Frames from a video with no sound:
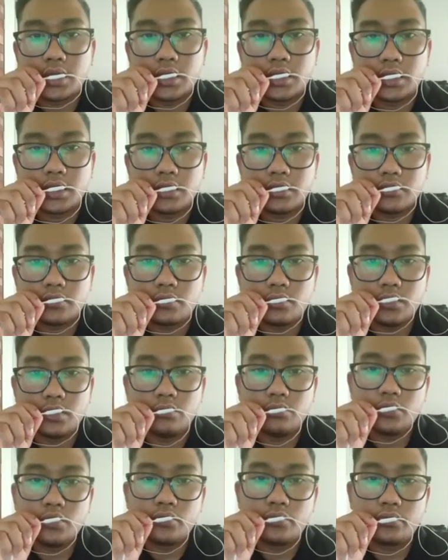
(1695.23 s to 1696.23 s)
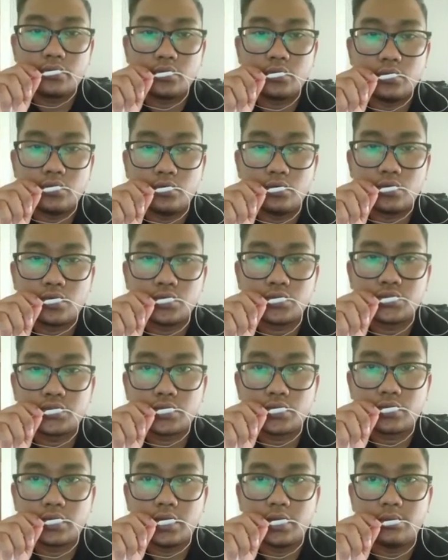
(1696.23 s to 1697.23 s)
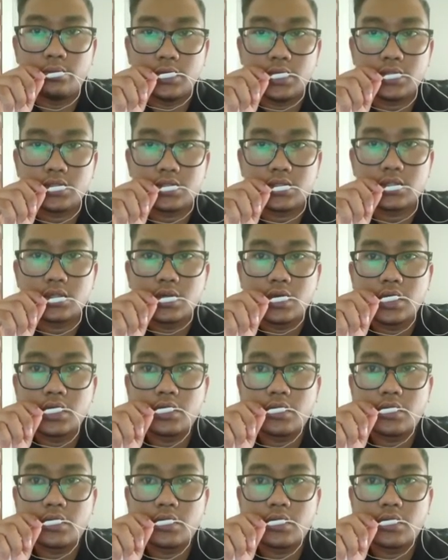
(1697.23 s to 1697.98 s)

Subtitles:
next we move to control limits.